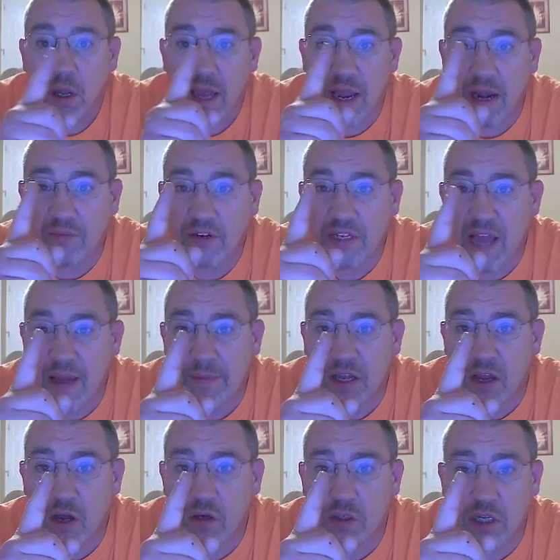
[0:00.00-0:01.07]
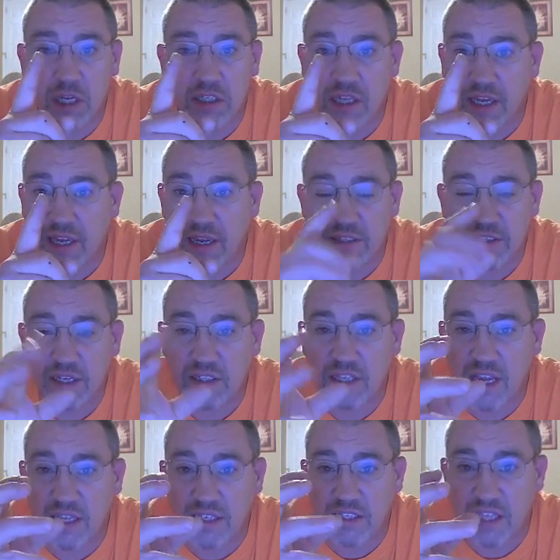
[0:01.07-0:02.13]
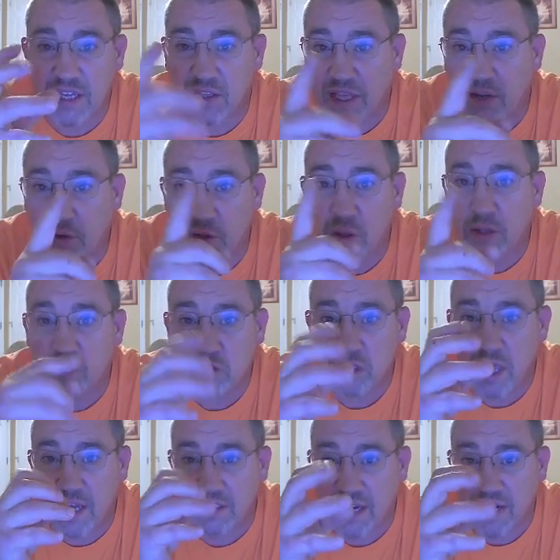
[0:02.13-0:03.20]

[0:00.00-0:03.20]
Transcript: Every time it goes, it's like it's, it's like it's like like one of those lights.